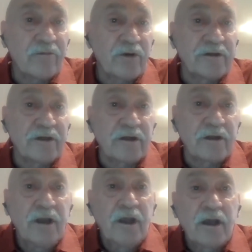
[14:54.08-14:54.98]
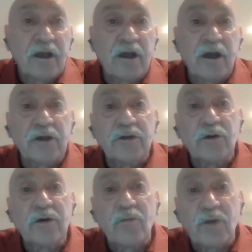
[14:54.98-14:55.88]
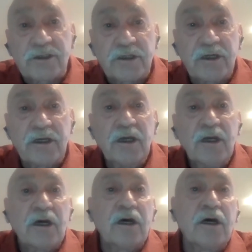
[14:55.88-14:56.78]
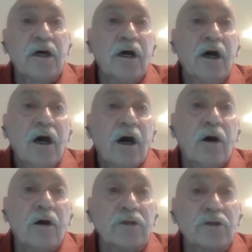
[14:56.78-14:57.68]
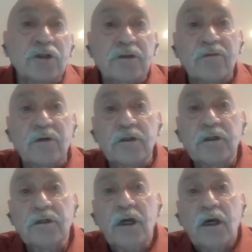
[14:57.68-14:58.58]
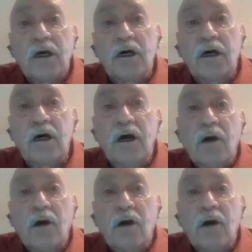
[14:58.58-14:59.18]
Federal uh, university uh, on Rostov-on-Don, uh,